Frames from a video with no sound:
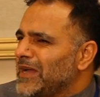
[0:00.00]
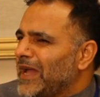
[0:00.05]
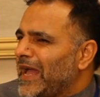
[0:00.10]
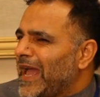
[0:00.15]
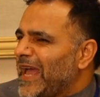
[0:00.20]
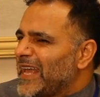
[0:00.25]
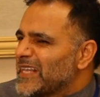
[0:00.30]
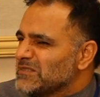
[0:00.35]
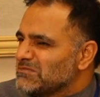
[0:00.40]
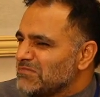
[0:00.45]

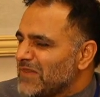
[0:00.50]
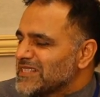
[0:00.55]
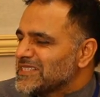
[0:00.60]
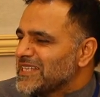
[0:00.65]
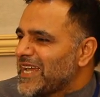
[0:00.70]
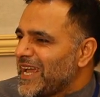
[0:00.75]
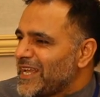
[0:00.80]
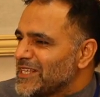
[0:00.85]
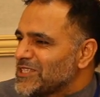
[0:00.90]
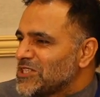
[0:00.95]
as much
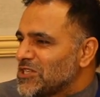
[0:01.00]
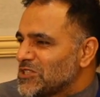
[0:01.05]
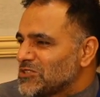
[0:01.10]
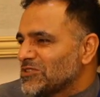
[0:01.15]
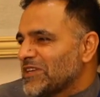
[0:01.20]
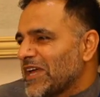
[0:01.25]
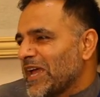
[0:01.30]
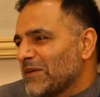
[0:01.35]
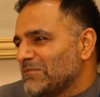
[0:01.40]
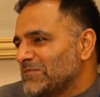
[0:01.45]
as he
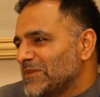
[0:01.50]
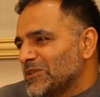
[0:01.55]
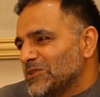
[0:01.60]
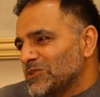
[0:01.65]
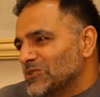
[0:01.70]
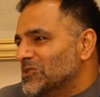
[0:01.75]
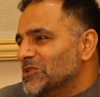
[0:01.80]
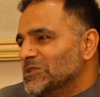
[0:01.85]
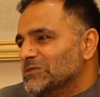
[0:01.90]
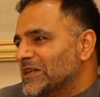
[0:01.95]
should have been
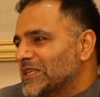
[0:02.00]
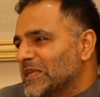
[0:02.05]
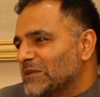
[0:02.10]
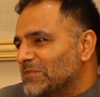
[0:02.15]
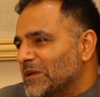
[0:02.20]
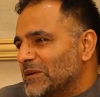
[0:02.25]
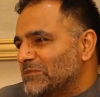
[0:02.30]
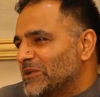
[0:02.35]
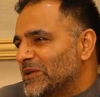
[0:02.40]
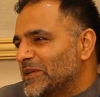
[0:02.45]
known by the
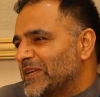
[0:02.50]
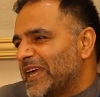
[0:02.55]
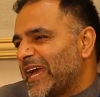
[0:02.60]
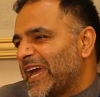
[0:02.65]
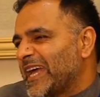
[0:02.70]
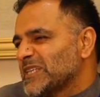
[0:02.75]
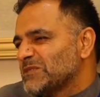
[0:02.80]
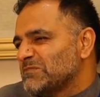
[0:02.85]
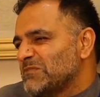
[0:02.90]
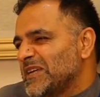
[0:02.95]
people, he
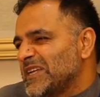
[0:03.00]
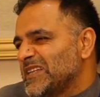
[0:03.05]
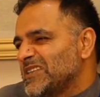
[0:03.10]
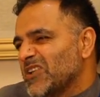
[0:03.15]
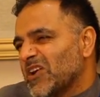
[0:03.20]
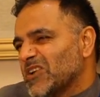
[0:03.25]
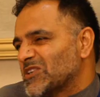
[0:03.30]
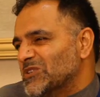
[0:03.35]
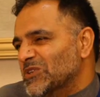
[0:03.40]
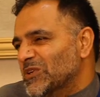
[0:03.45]
has been
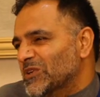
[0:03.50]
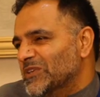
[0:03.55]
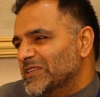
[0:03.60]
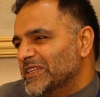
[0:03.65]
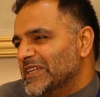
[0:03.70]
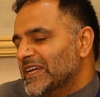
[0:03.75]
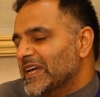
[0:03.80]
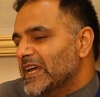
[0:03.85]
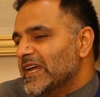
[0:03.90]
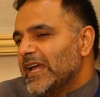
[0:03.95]
not known.
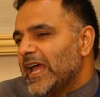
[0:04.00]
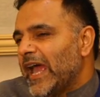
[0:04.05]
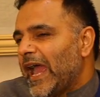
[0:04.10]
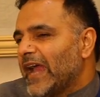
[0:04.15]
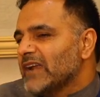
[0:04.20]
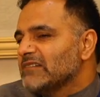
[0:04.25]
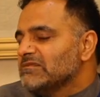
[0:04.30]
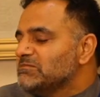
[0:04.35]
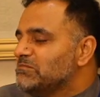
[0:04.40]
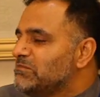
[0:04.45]

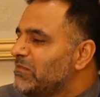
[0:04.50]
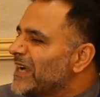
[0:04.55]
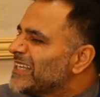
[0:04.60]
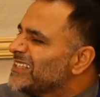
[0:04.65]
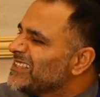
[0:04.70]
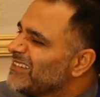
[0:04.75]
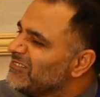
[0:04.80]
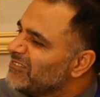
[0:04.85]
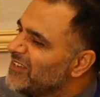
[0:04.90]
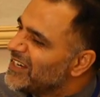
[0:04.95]

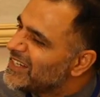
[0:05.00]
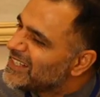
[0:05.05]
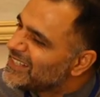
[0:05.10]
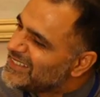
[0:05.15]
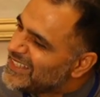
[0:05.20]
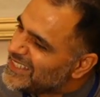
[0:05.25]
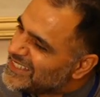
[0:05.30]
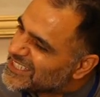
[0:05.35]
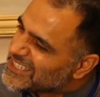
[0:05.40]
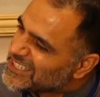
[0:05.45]
But the world
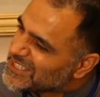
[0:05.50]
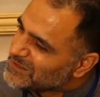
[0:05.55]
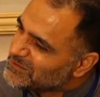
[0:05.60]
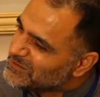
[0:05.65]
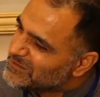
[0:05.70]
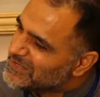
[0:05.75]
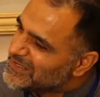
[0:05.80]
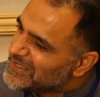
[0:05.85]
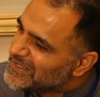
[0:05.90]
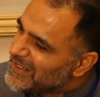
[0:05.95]
needs him.
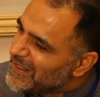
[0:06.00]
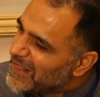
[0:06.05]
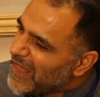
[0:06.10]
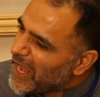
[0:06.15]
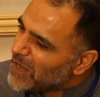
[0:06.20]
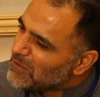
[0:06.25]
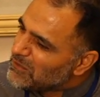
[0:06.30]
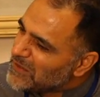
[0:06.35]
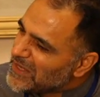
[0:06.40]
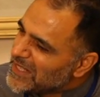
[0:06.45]

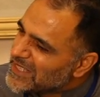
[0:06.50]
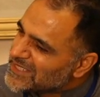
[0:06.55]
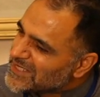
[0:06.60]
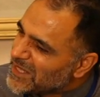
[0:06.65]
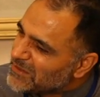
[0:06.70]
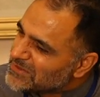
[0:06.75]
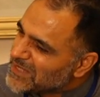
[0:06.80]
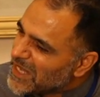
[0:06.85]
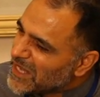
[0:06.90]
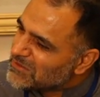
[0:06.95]
I feel
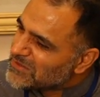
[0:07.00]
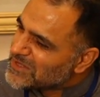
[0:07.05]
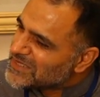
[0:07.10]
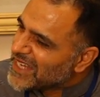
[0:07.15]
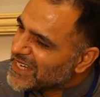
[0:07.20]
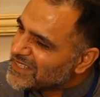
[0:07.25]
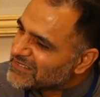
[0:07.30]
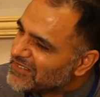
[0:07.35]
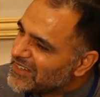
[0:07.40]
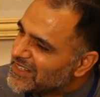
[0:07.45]
sometimes
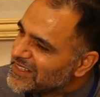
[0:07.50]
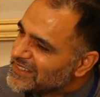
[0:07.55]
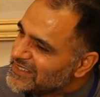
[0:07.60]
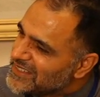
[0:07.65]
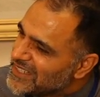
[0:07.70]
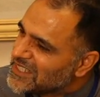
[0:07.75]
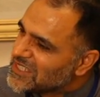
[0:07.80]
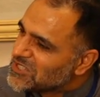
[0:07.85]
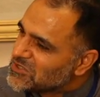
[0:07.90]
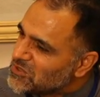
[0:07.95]
that world
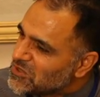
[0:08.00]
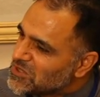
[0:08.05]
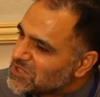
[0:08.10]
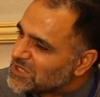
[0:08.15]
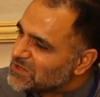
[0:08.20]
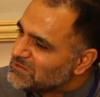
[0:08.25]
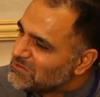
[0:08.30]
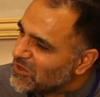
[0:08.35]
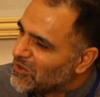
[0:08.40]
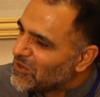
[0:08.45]
needs
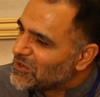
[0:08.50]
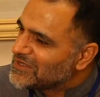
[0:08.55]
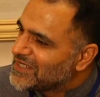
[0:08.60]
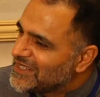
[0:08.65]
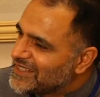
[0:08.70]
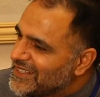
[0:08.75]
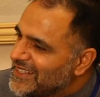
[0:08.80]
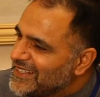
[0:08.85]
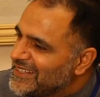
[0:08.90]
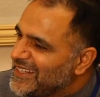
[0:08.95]
Nursi more
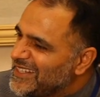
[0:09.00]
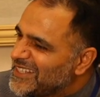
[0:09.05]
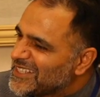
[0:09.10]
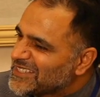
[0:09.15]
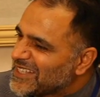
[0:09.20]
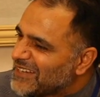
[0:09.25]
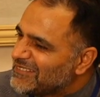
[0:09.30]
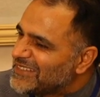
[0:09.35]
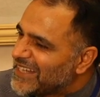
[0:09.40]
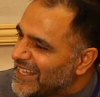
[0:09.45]
than he needs
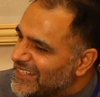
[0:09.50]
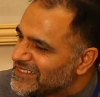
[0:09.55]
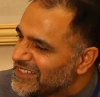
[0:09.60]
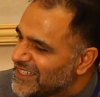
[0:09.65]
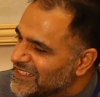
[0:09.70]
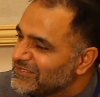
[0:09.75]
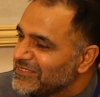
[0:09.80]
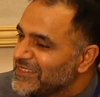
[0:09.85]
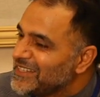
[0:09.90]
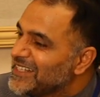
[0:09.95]
someone else.
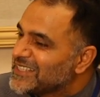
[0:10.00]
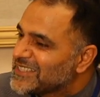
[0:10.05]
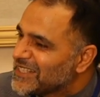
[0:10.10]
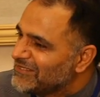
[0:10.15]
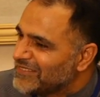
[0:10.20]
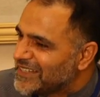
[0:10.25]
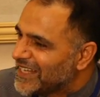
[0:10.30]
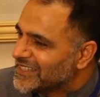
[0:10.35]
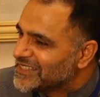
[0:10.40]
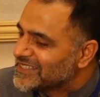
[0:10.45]
It will need
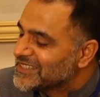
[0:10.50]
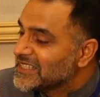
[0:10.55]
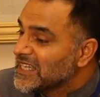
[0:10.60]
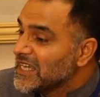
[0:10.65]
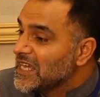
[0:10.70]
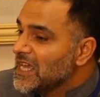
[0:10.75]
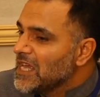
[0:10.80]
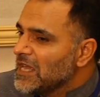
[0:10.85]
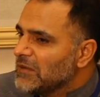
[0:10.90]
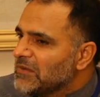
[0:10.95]
someone else.
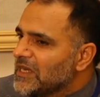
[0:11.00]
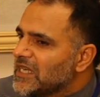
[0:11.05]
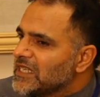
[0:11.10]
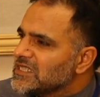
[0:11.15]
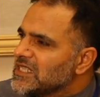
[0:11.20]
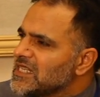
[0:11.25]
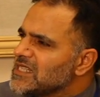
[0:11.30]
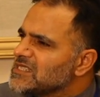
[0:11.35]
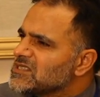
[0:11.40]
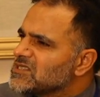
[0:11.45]

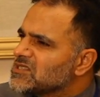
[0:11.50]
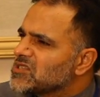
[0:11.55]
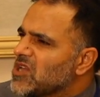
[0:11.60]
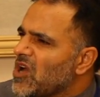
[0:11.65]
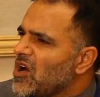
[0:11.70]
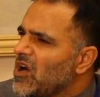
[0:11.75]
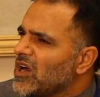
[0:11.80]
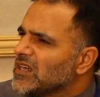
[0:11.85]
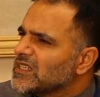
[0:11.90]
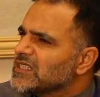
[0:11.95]
Because his
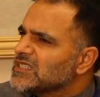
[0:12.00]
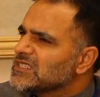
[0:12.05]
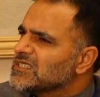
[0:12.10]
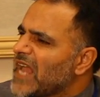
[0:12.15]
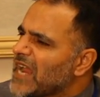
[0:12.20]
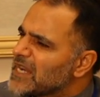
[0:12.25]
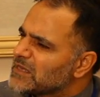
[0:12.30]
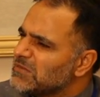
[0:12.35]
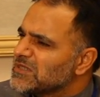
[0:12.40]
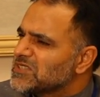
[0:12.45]
thought is
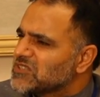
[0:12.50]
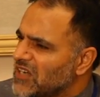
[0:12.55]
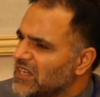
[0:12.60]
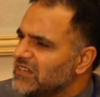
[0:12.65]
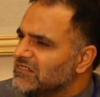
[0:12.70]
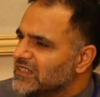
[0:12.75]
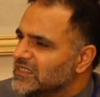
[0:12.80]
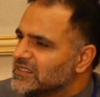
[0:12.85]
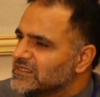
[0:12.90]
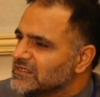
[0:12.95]
that much
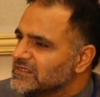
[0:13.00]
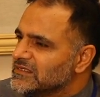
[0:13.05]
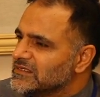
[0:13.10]
relevant.